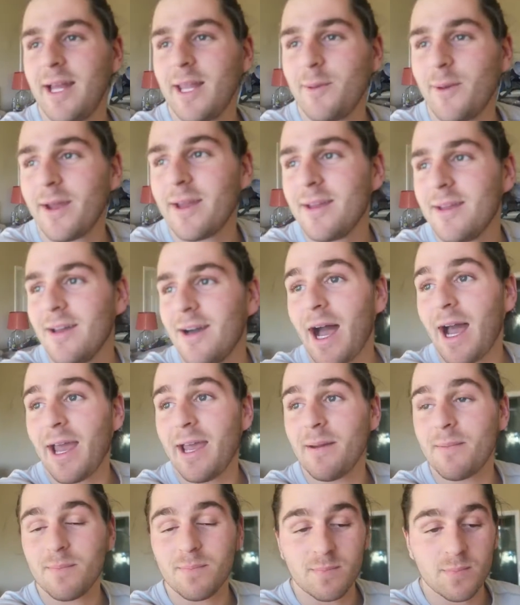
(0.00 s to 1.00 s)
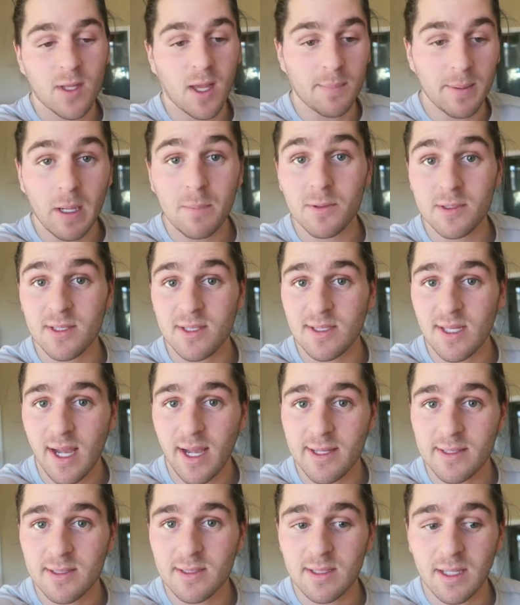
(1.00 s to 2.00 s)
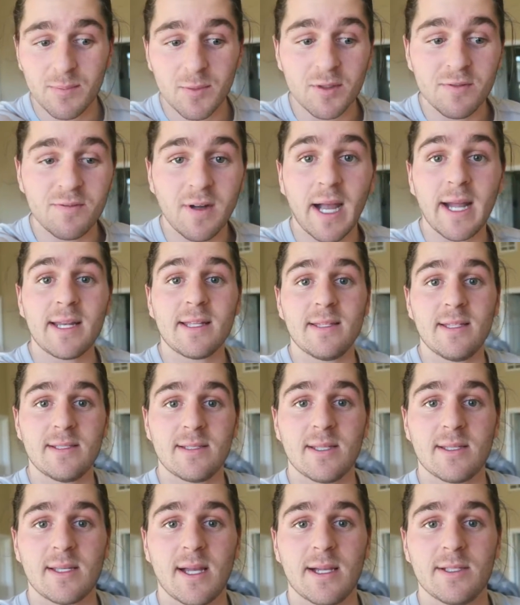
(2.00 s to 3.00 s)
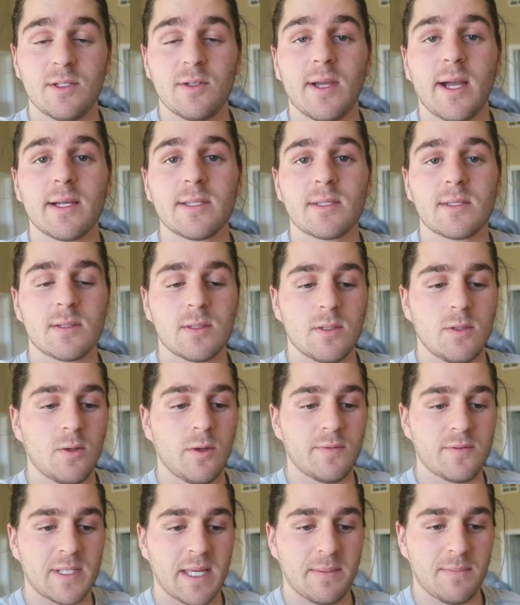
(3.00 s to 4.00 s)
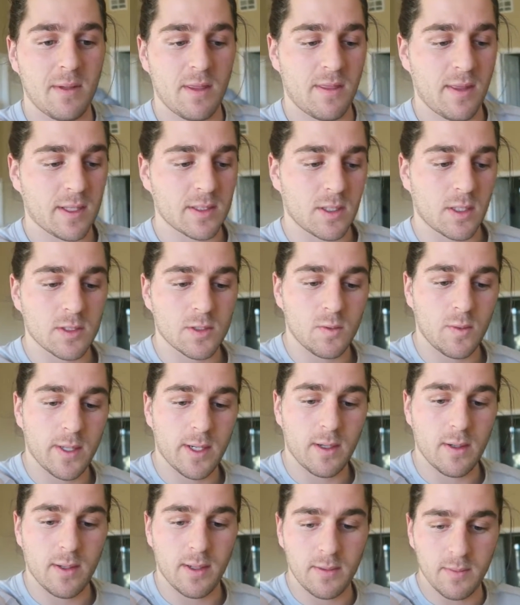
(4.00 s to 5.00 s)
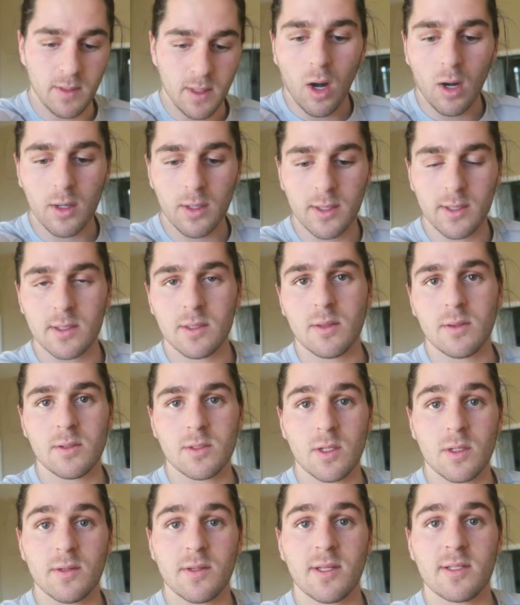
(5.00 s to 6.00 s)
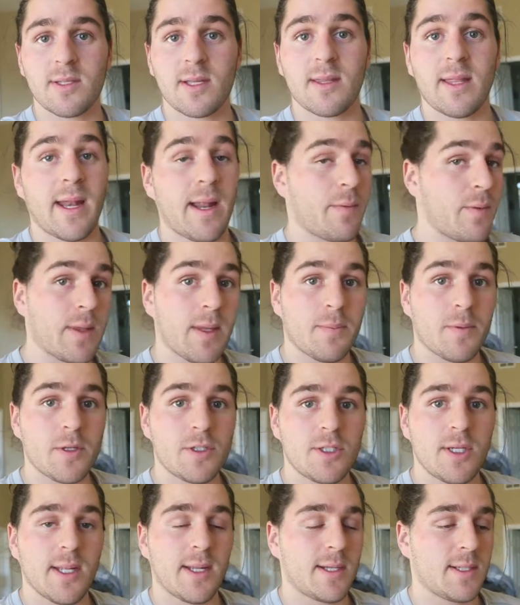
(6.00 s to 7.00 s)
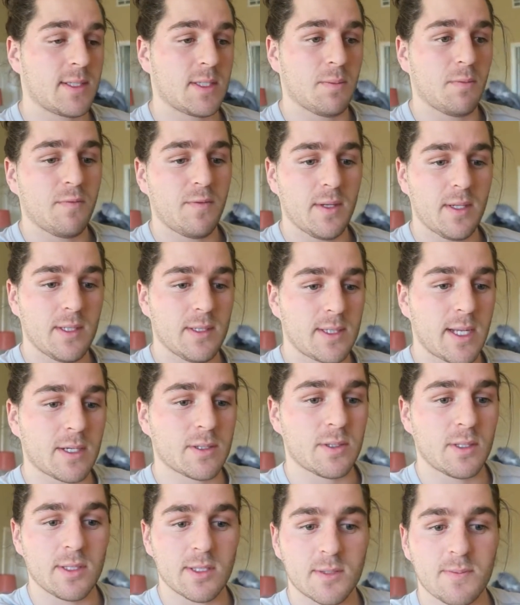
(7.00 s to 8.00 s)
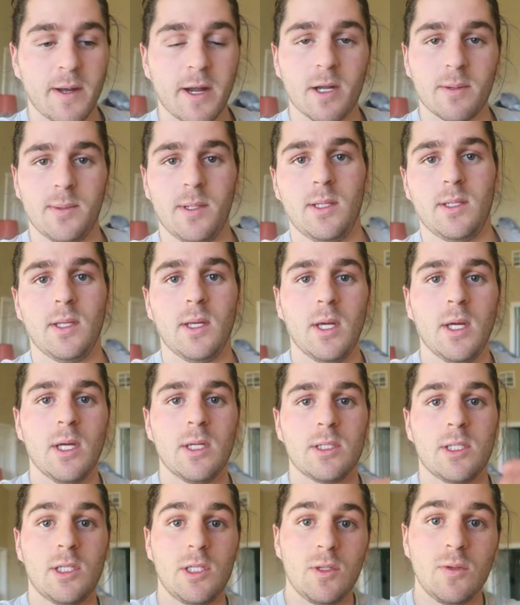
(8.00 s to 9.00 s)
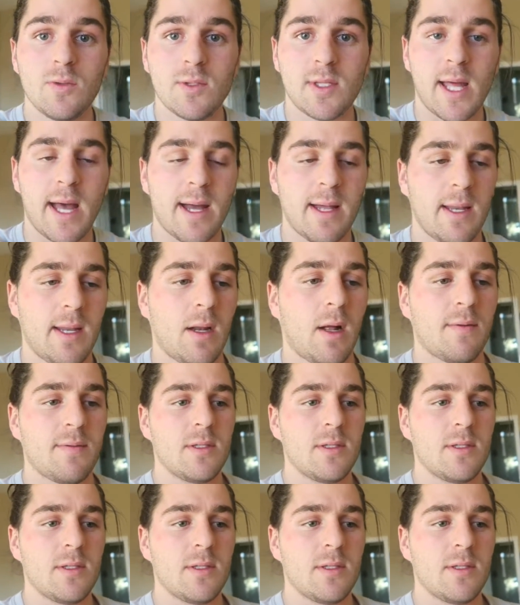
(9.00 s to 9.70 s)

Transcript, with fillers: Anyway, I am coming up with designs. I'm refining these designs. You guys who have sent me things on Twitter and art and certain things like that, I really appreciate it because some of it is actually inspiring me to use that and